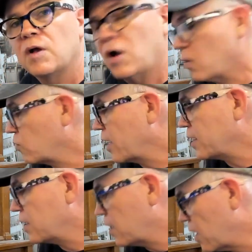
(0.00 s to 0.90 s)
right
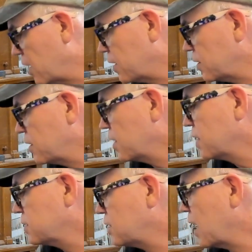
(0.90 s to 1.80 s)

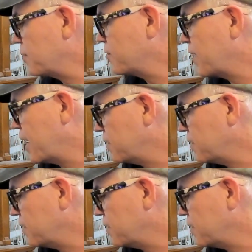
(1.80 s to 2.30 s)
on top of that.